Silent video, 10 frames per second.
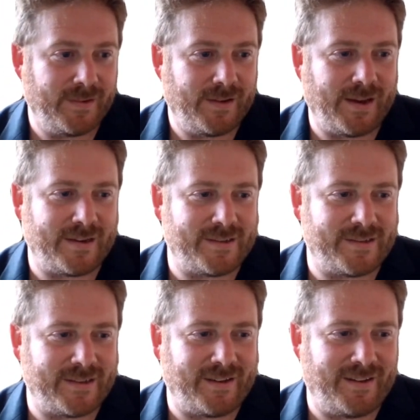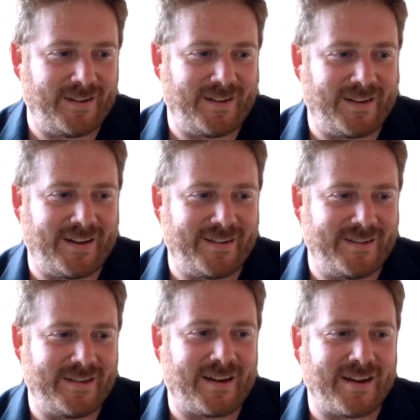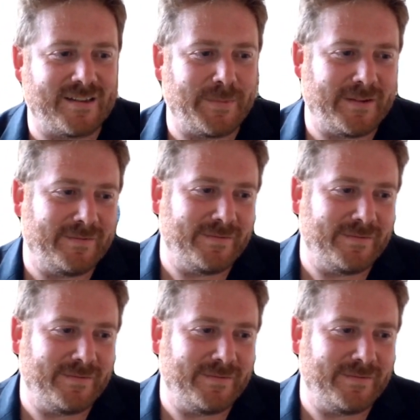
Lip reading: Excellent. I can't spell.